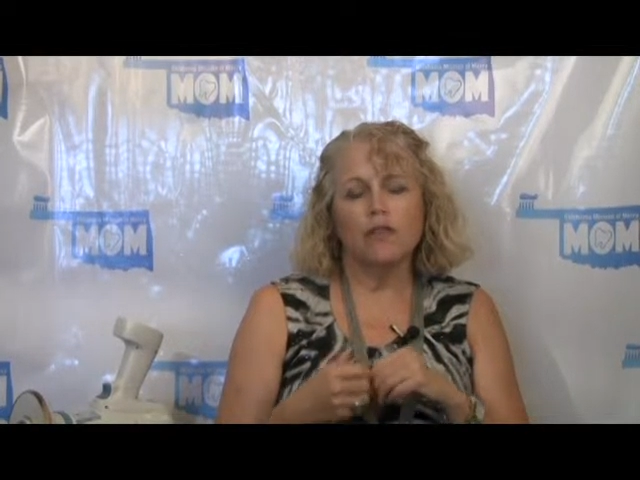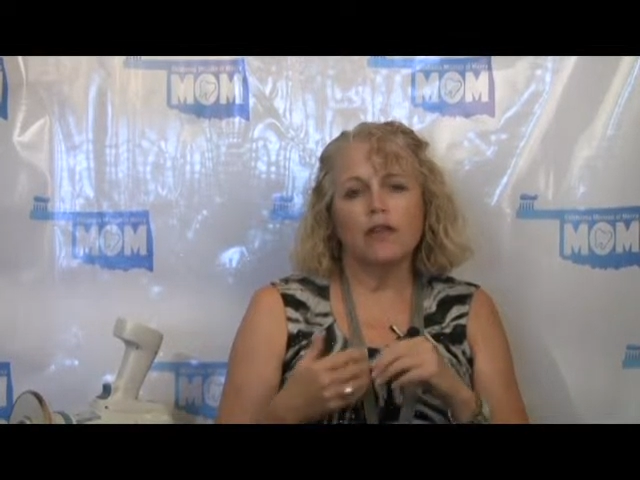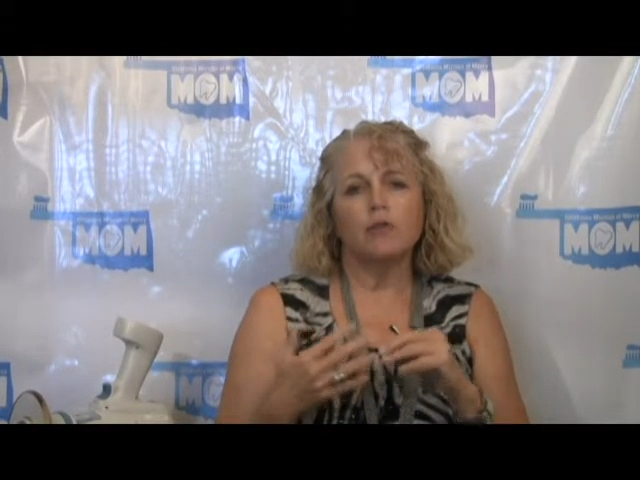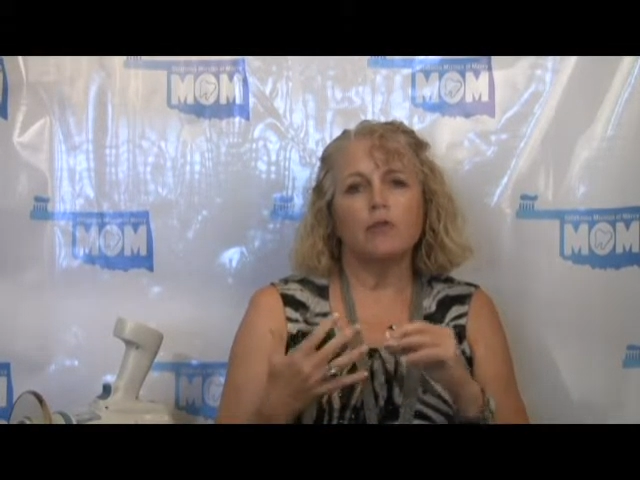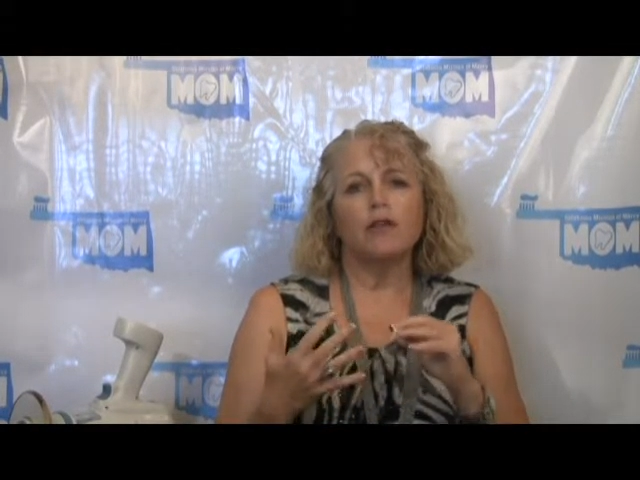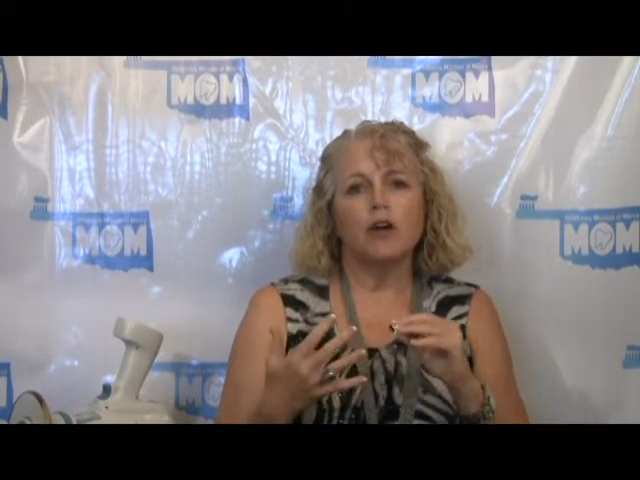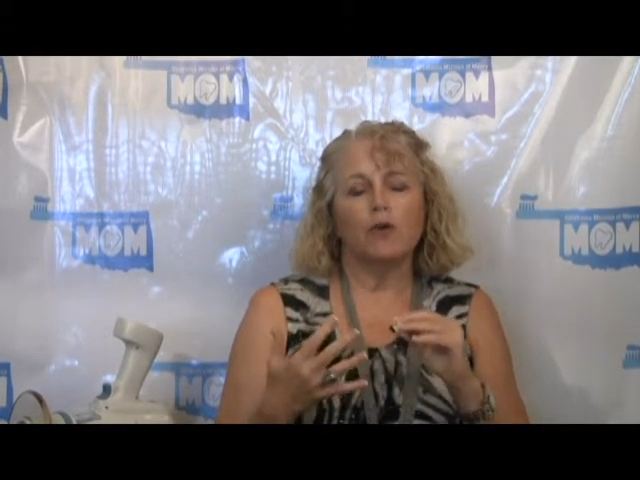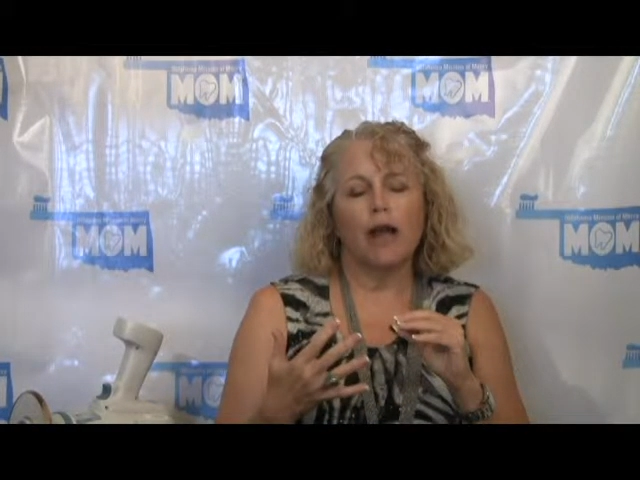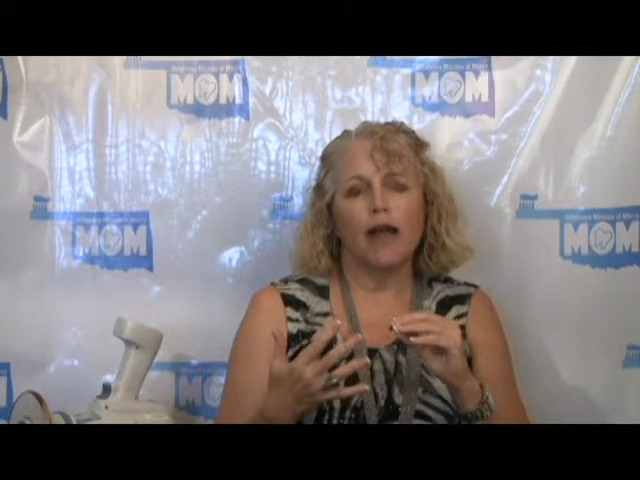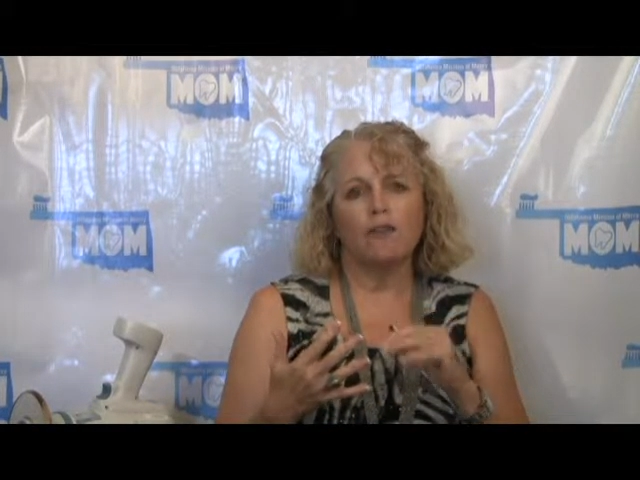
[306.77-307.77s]
that we
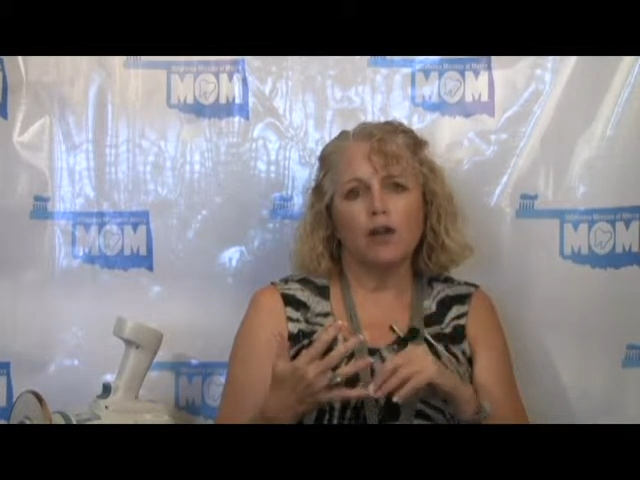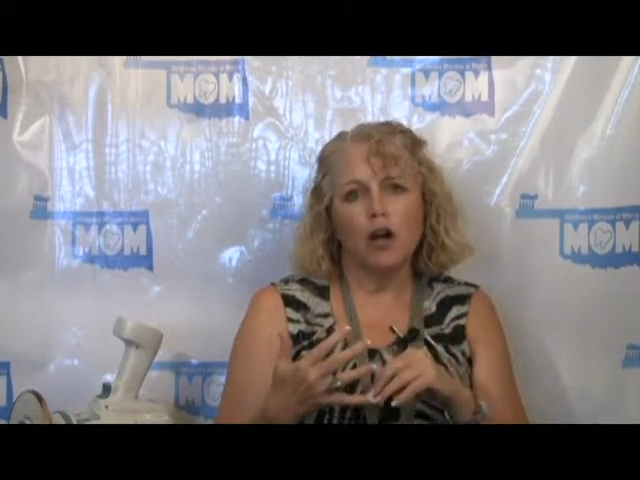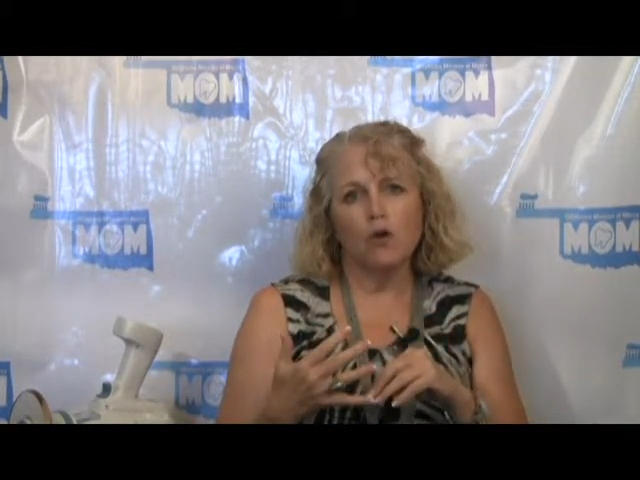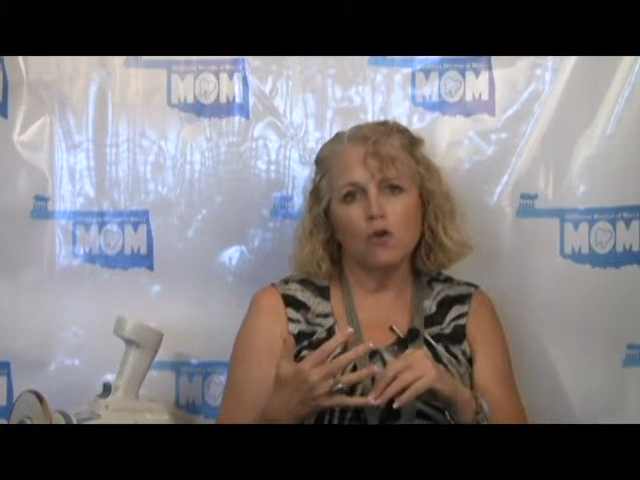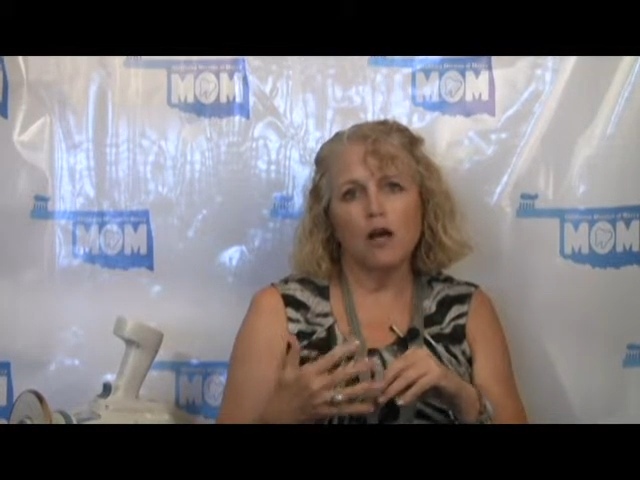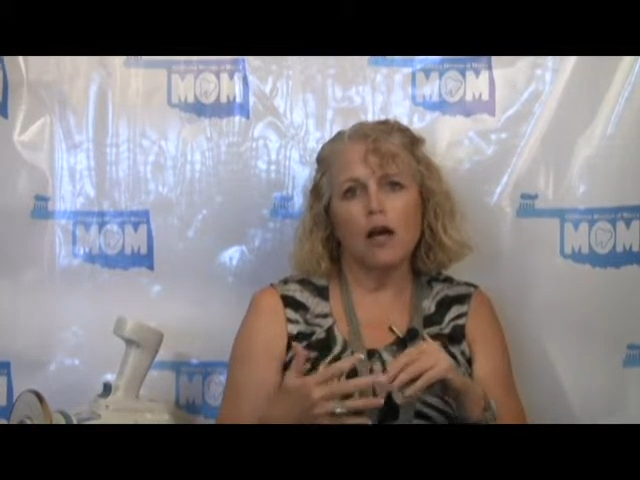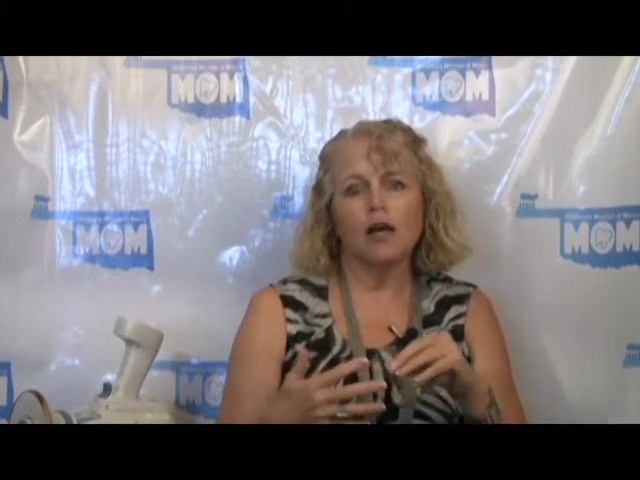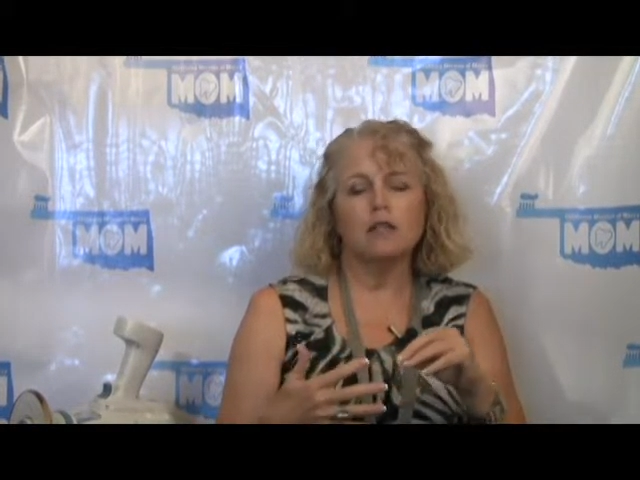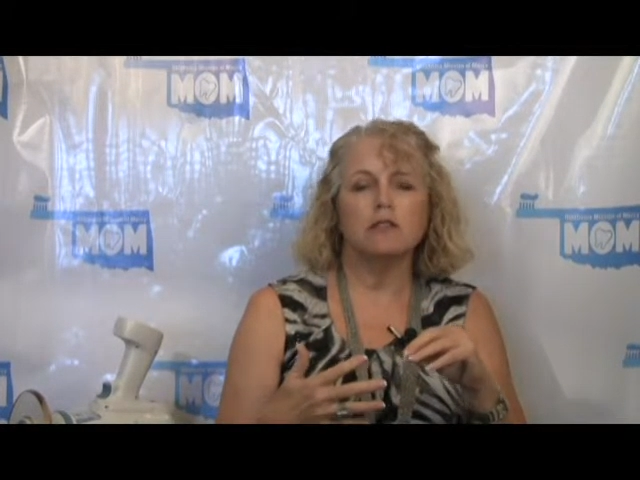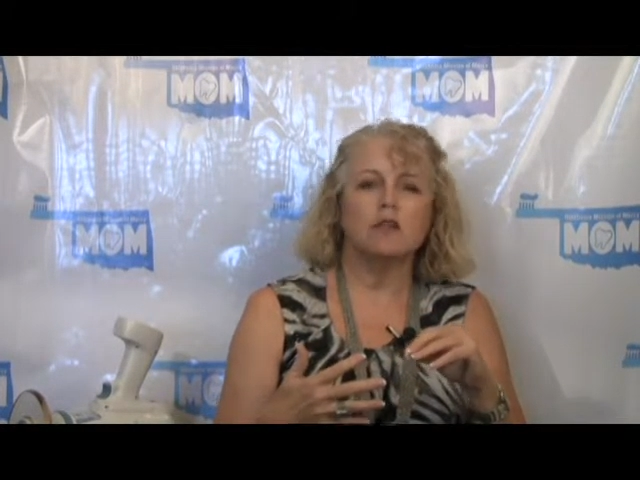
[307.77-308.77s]
don't have cone
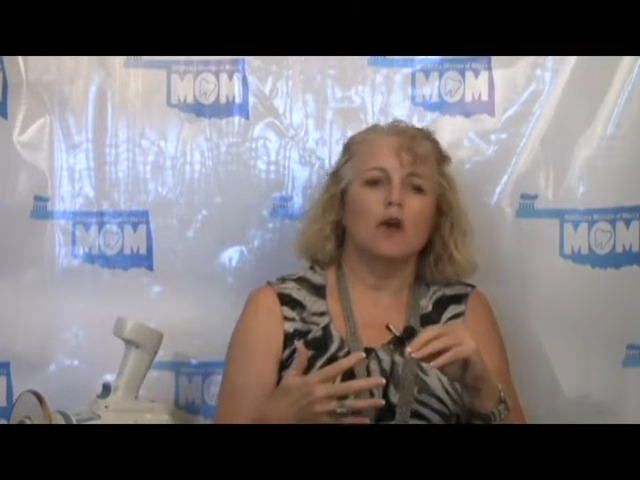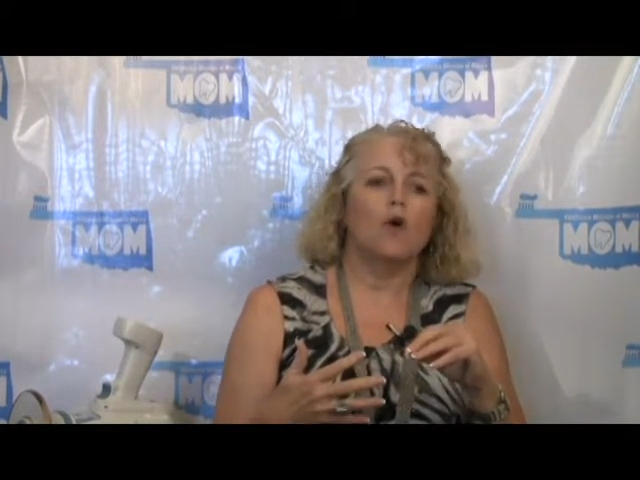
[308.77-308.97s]
cuts